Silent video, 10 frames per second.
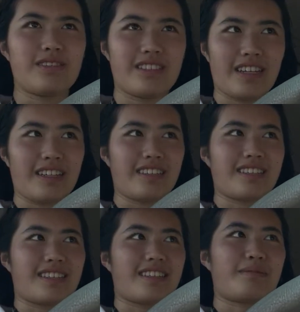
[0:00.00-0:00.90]

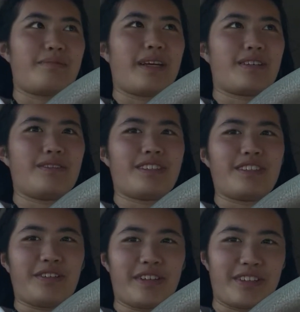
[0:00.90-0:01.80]
Denny's Bagels and
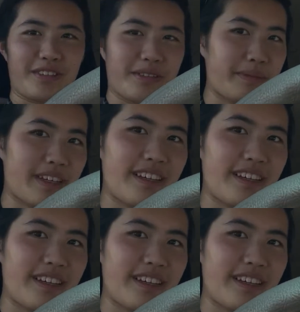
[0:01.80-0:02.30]
Donuts or something